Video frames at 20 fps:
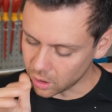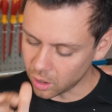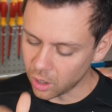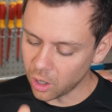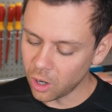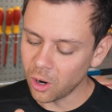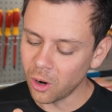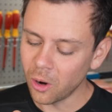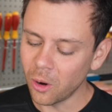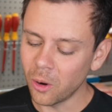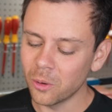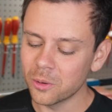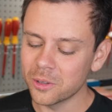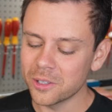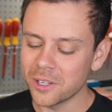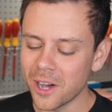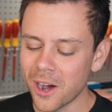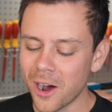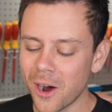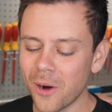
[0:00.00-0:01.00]
Oh
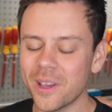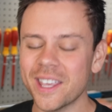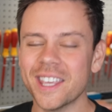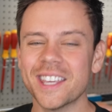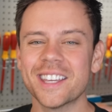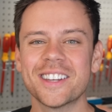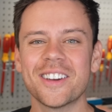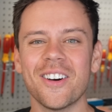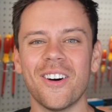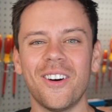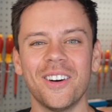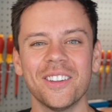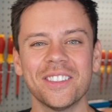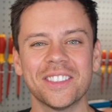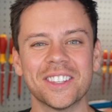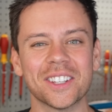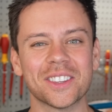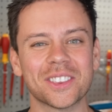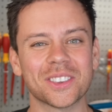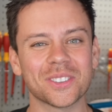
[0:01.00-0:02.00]
no, he galled
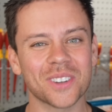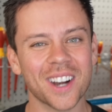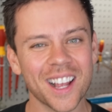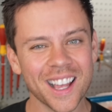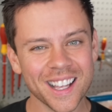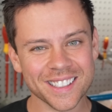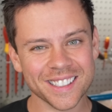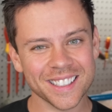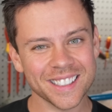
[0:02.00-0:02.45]
the threads.